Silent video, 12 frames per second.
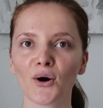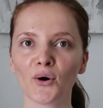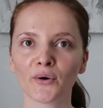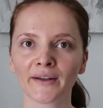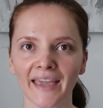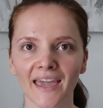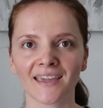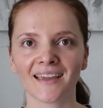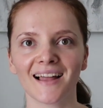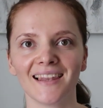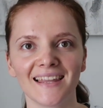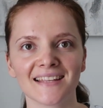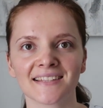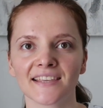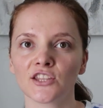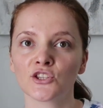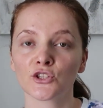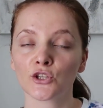Okay, let's
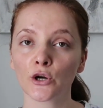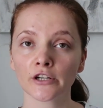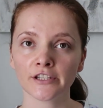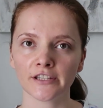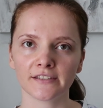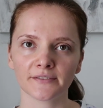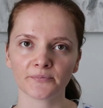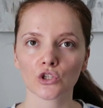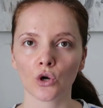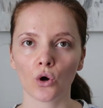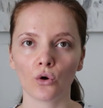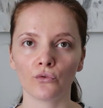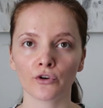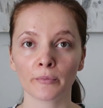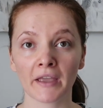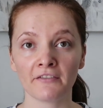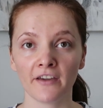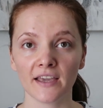get started. So for
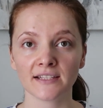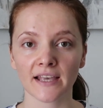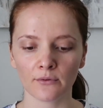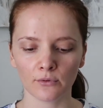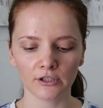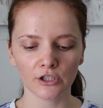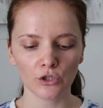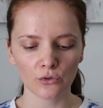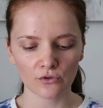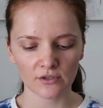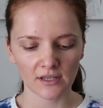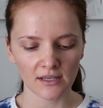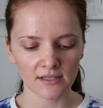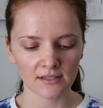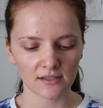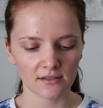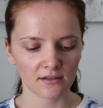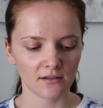my face I will use
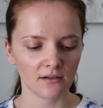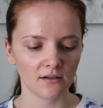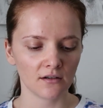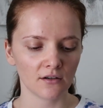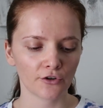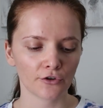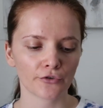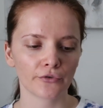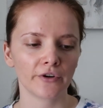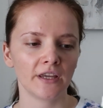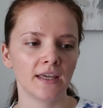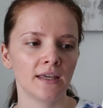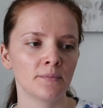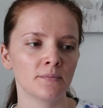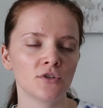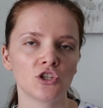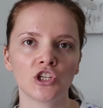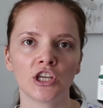this
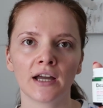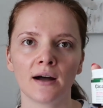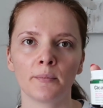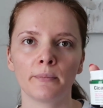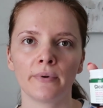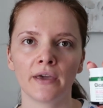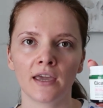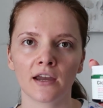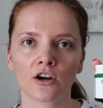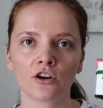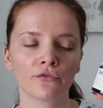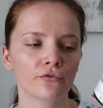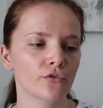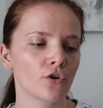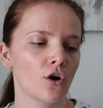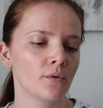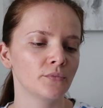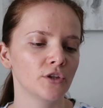cream Chica Pear
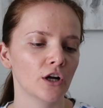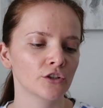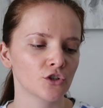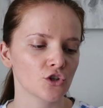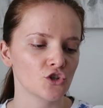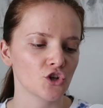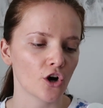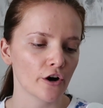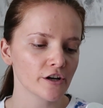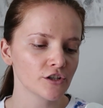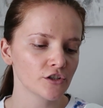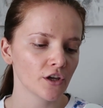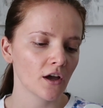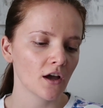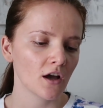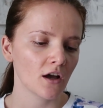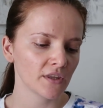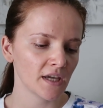from Dr. Jart.
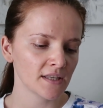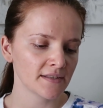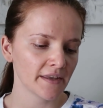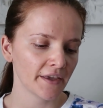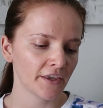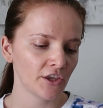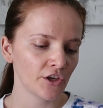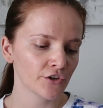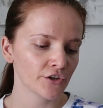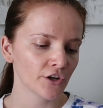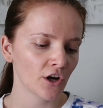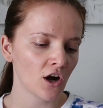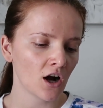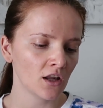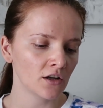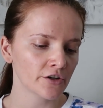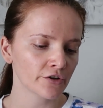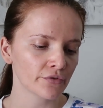They say here
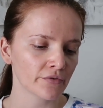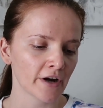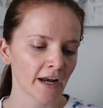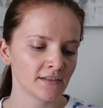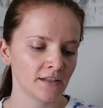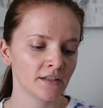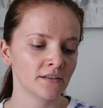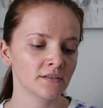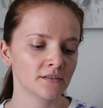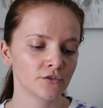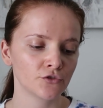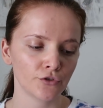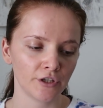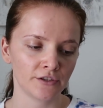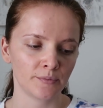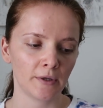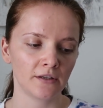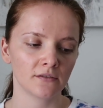color correcting
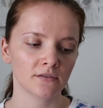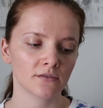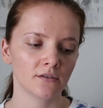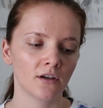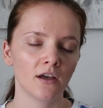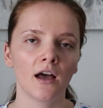treatment.